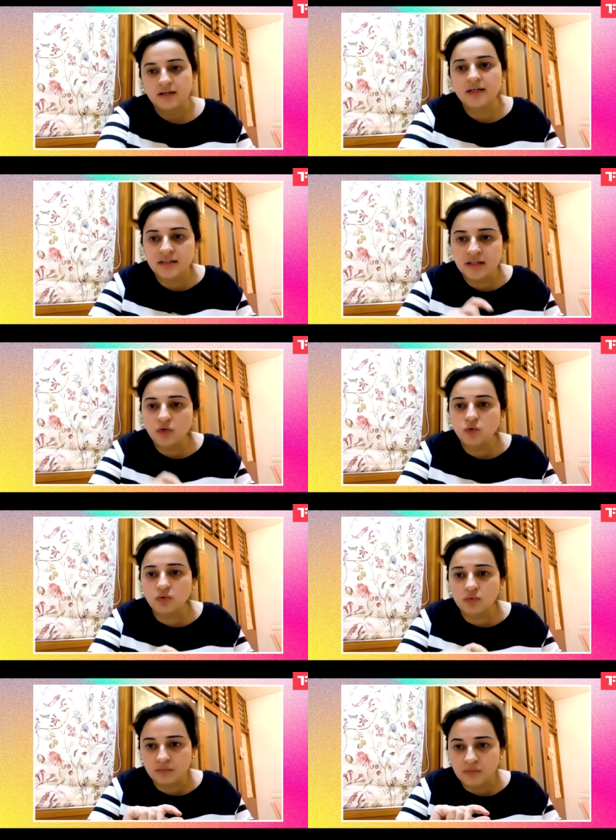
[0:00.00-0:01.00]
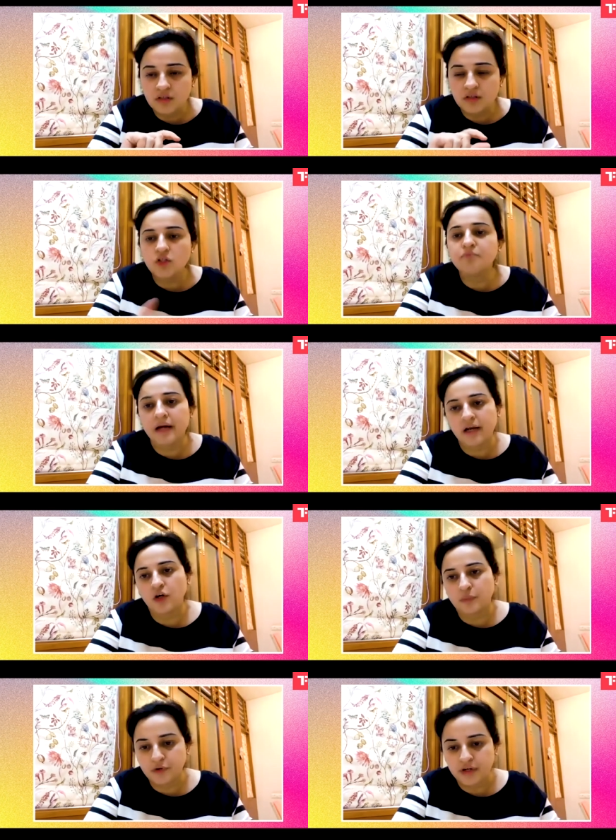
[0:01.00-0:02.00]
until you learn to better
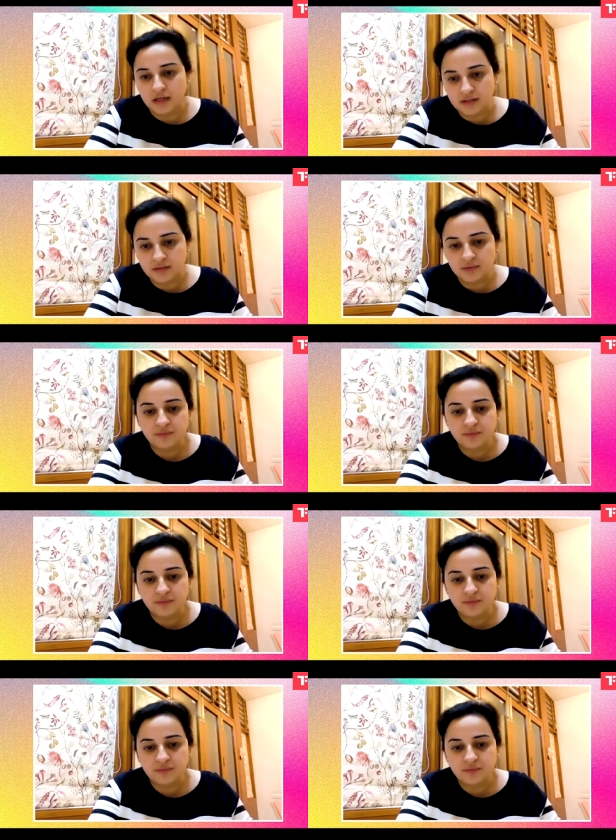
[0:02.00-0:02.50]
your product